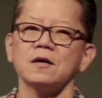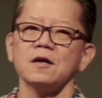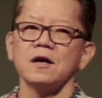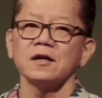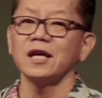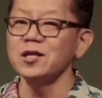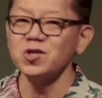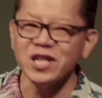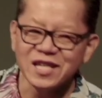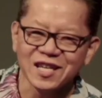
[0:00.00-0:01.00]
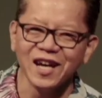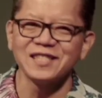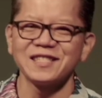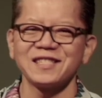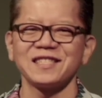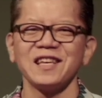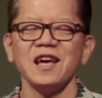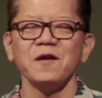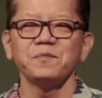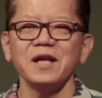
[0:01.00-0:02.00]
King Jesus.
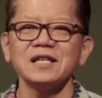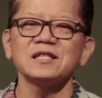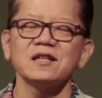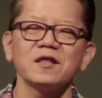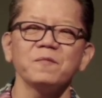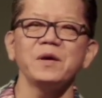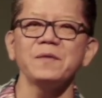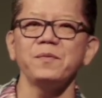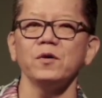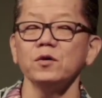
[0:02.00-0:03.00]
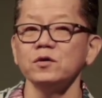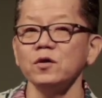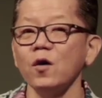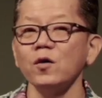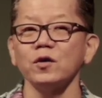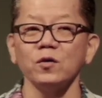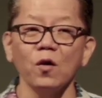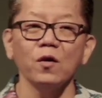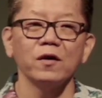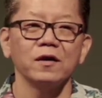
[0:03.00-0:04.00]
Blessed are the people who know the
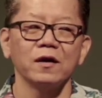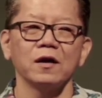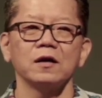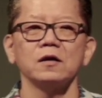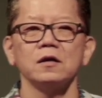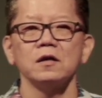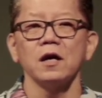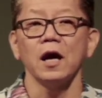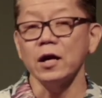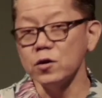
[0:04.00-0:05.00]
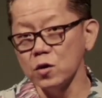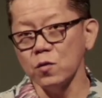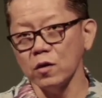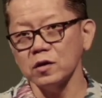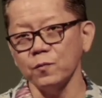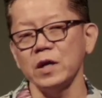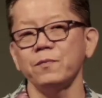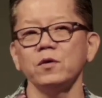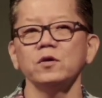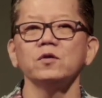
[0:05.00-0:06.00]
Lord. And you are the
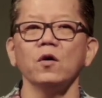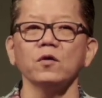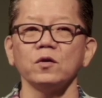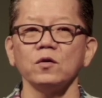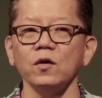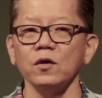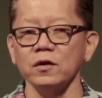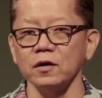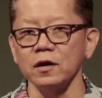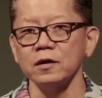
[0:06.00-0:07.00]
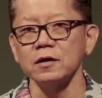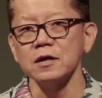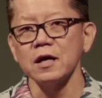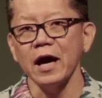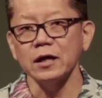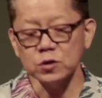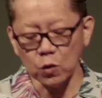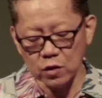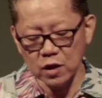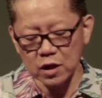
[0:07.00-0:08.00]
people who know the Lord. And
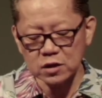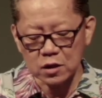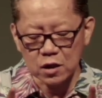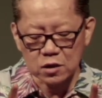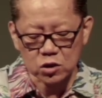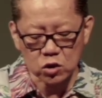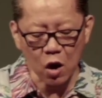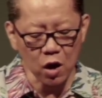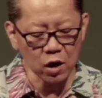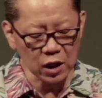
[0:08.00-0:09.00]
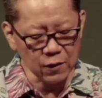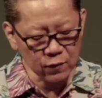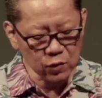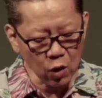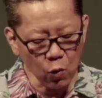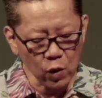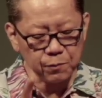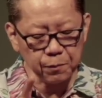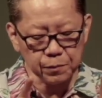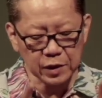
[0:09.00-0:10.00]
so this song, even though when
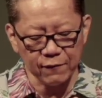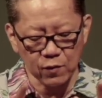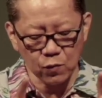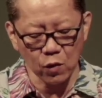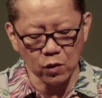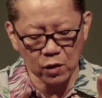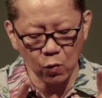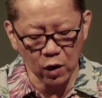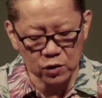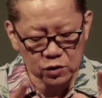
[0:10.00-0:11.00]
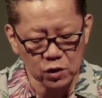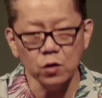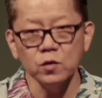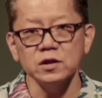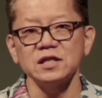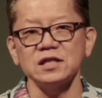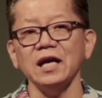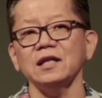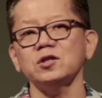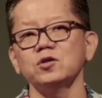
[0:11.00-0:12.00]
David wrote it was new, he says,
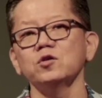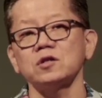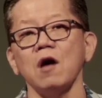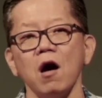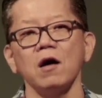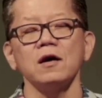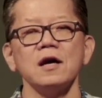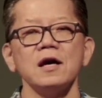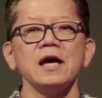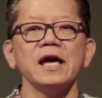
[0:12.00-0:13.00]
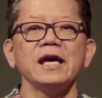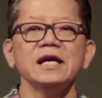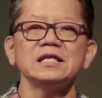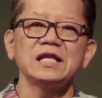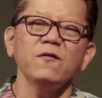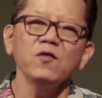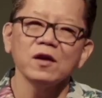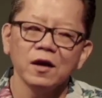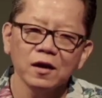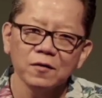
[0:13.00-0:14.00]
sing this new song. He is giving
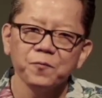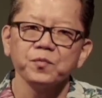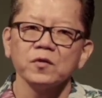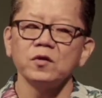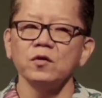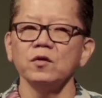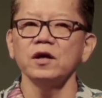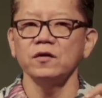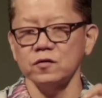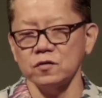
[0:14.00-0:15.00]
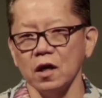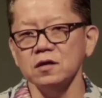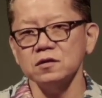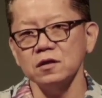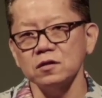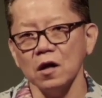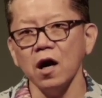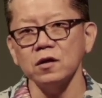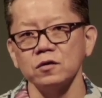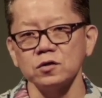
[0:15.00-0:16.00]
it to his sons and
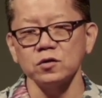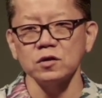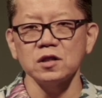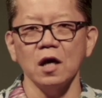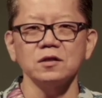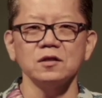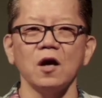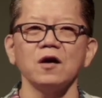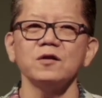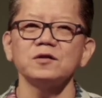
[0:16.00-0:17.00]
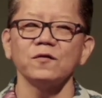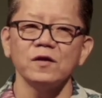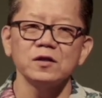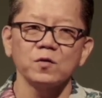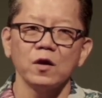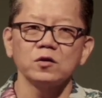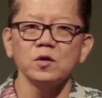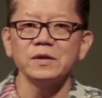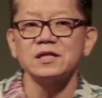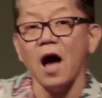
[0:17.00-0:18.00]
daughters, to the sons and daughters of Israel, to
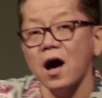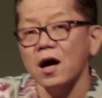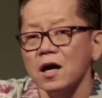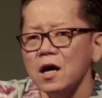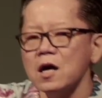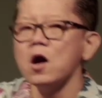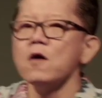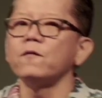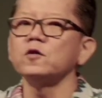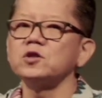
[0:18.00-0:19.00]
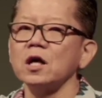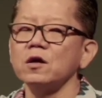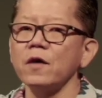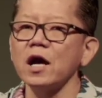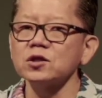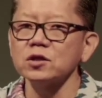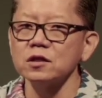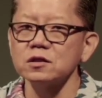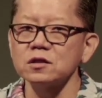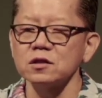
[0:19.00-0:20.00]
be sung for
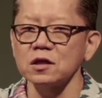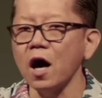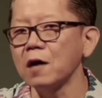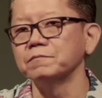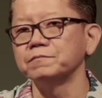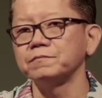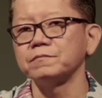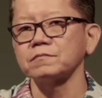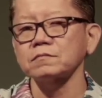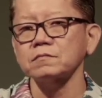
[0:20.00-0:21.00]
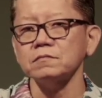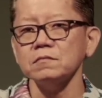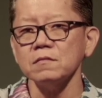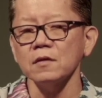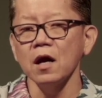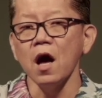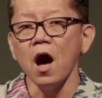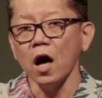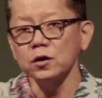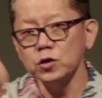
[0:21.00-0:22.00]
generations to come
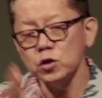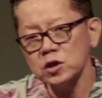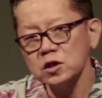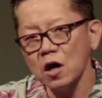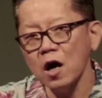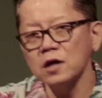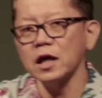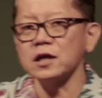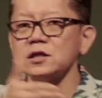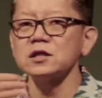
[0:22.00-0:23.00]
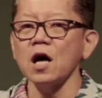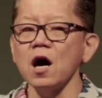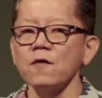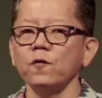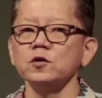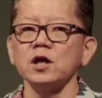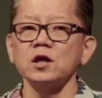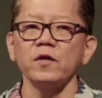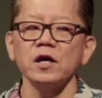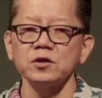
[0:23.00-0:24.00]
a new song that is sung for
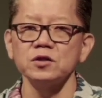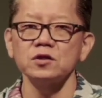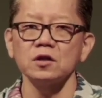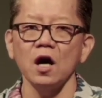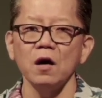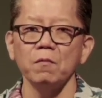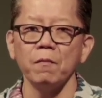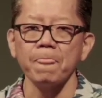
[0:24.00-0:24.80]
generations to come.